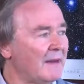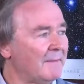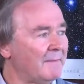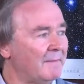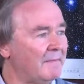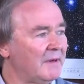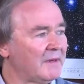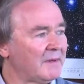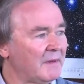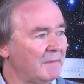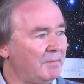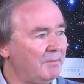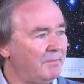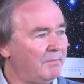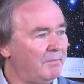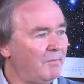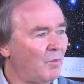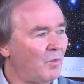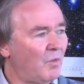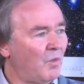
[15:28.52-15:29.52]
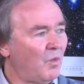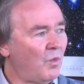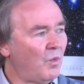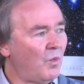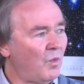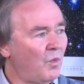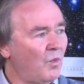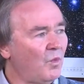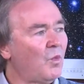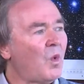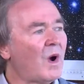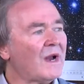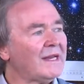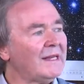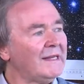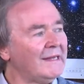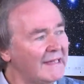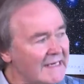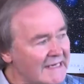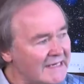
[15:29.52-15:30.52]
But one
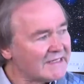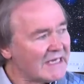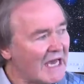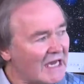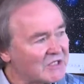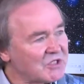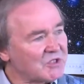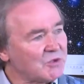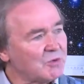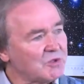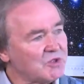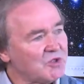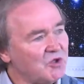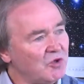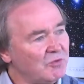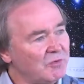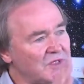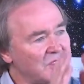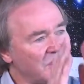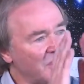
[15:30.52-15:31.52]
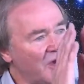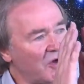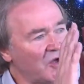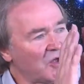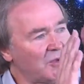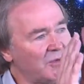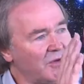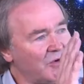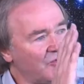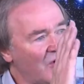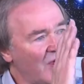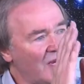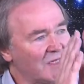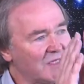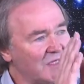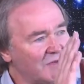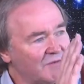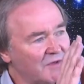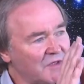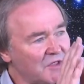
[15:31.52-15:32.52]
at least has to assume it's going to be
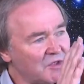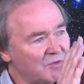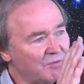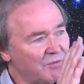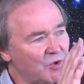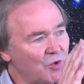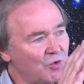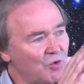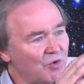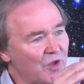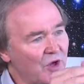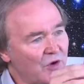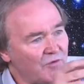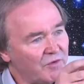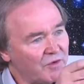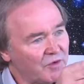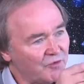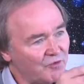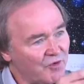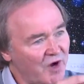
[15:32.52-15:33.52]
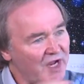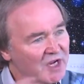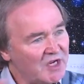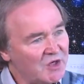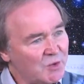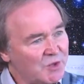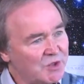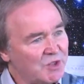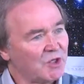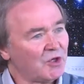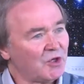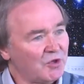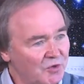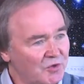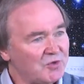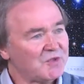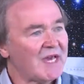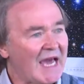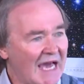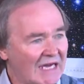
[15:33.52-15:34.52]
relatively smooth over the range, which
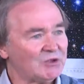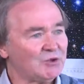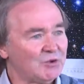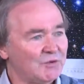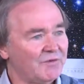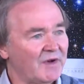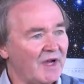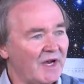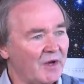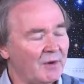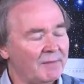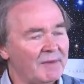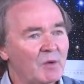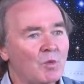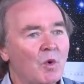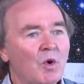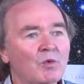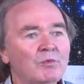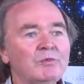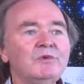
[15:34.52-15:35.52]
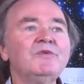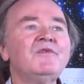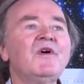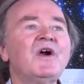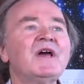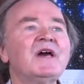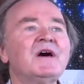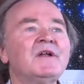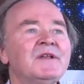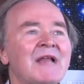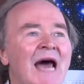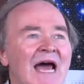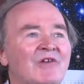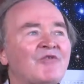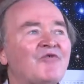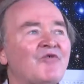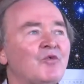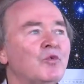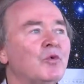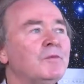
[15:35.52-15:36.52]
includes the actual value. I mean, what would be very
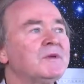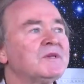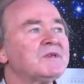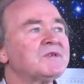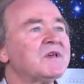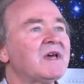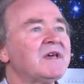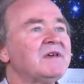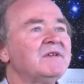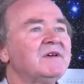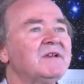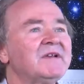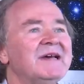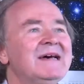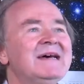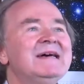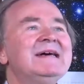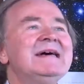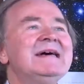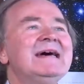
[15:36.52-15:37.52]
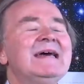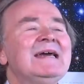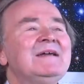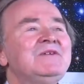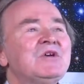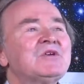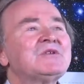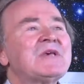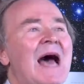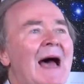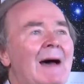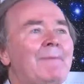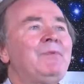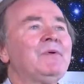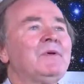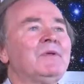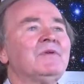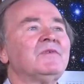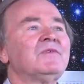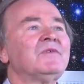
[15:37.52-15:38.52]
unnatural would be to say that it just
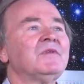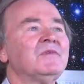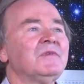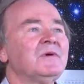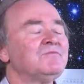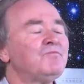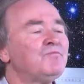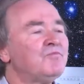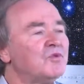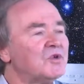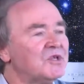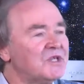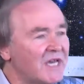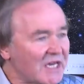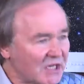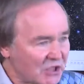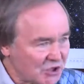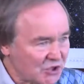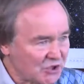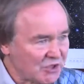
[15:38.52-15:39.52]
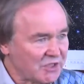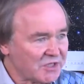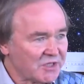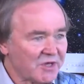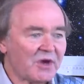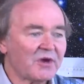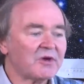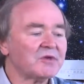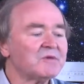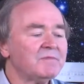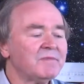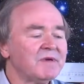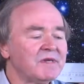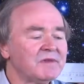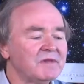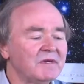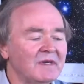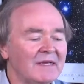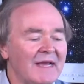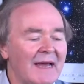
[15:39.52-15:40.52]
happens that the prediction is going to be
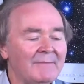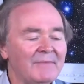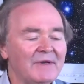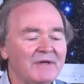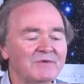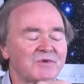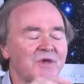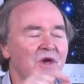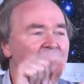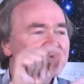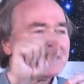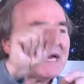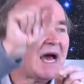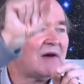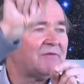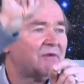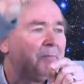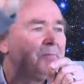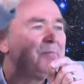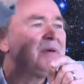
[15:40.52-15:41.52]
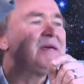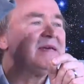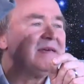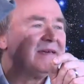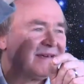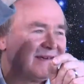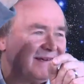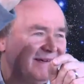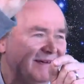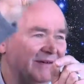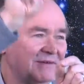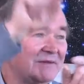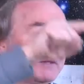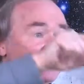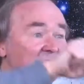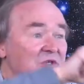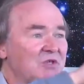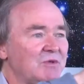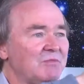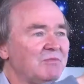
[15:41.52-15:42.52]
that lambda is going to have a peak. The
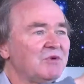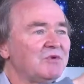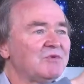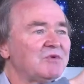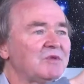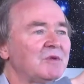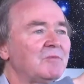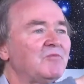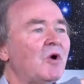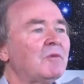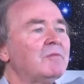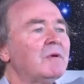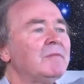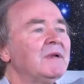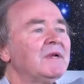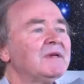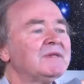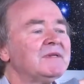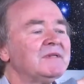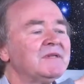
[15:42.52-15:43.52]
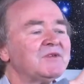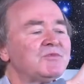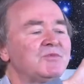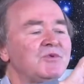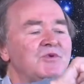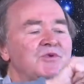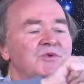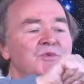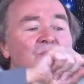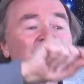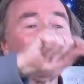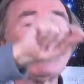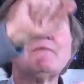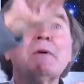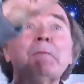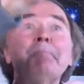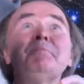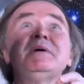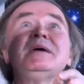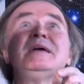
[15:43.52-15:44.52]
distribution, the probability distribution, will have
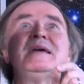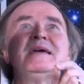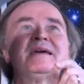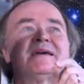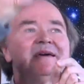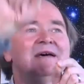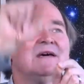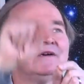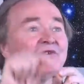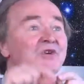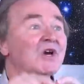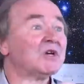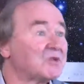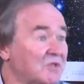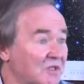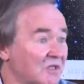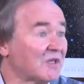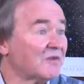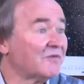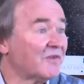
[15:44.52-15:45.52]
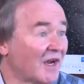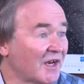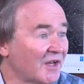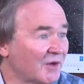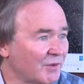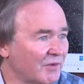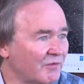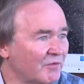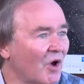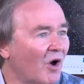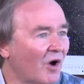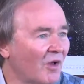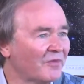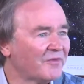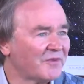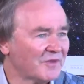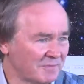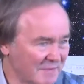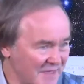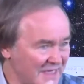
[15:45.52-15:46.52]
a peak just at the value we've got.
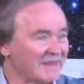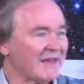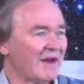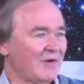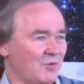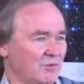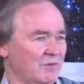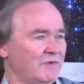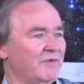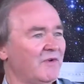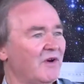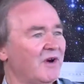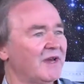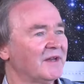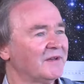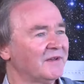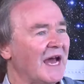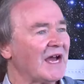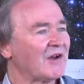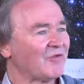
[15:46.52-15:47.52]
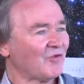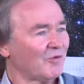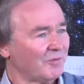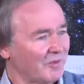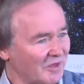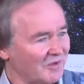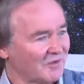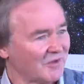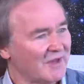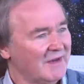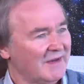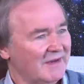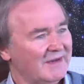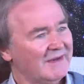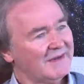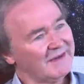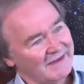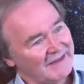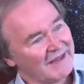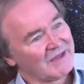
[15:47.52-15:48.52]
To me, that would be very unnatural, because
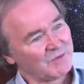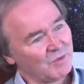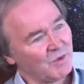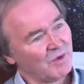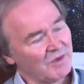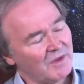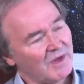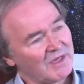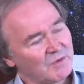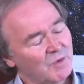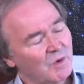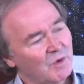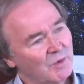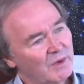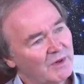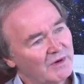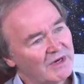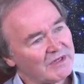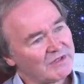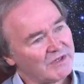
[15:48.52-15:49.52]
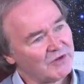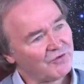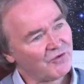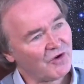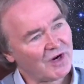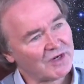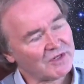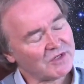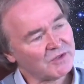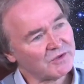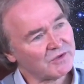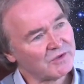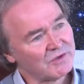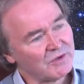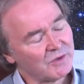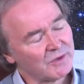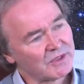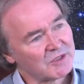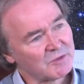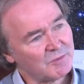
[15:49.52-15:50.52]
that's what we're actually trying
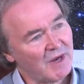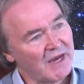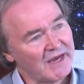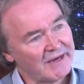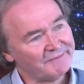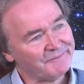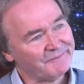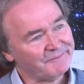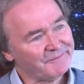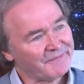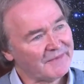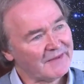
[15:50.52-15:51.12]
to explain.